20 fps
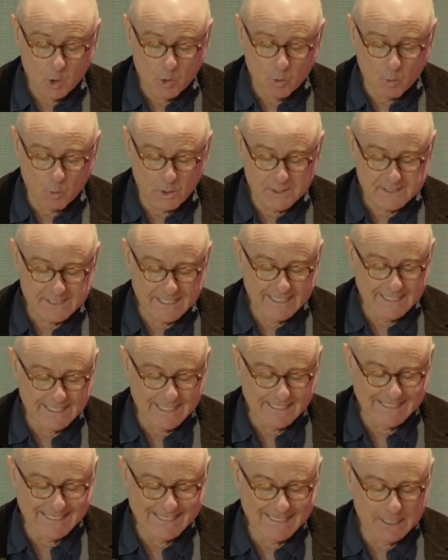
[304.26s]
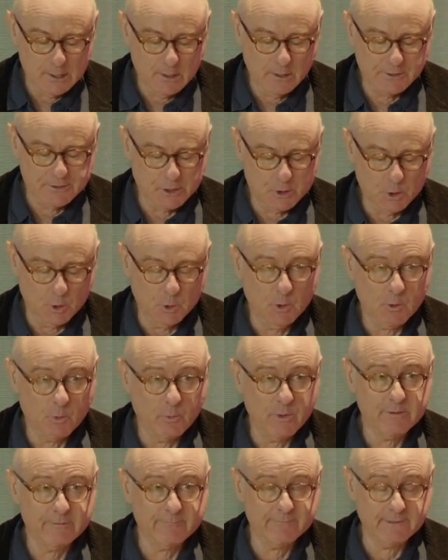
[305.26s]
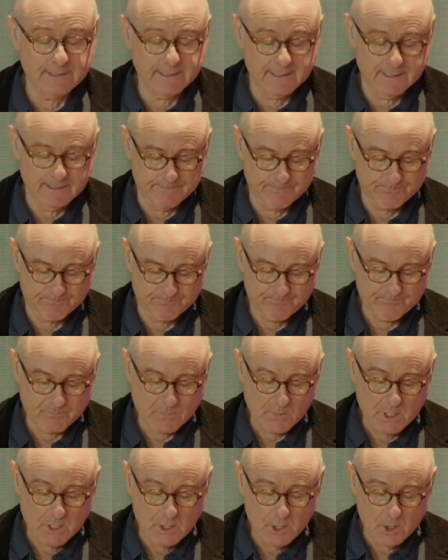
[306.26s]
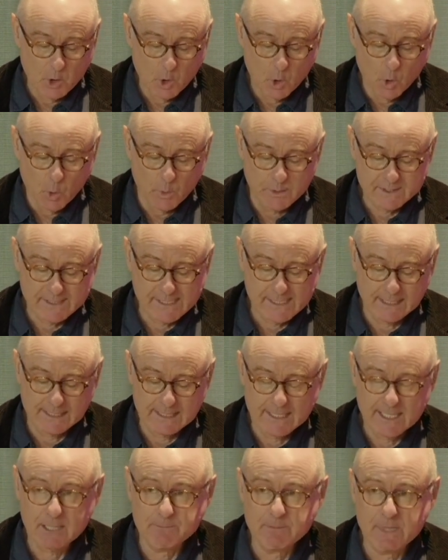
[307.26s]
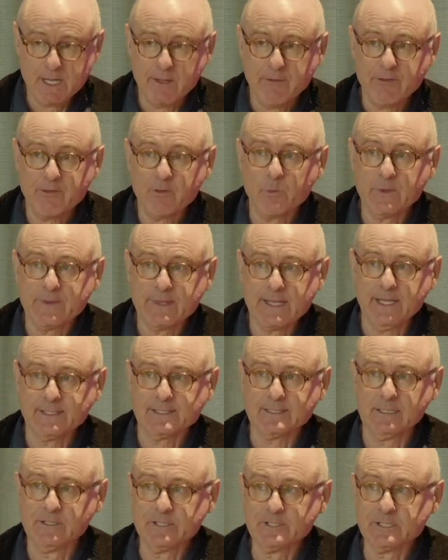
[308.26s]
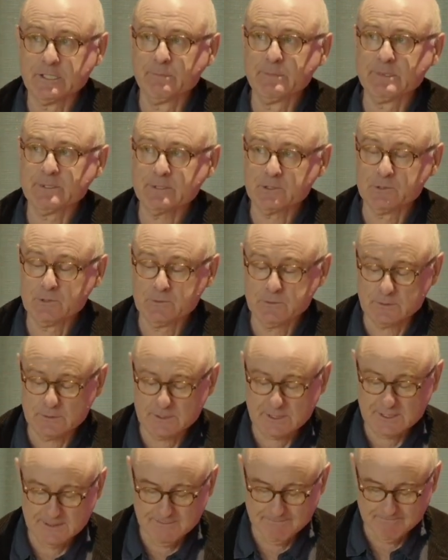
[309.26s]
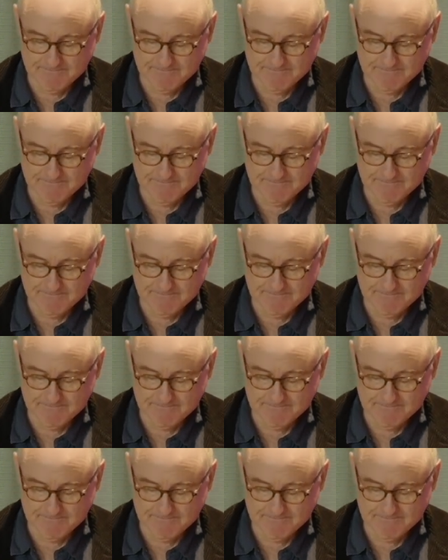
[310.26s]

Was he an ideological weather vane? Was he a loudmouth without a legitimate cause?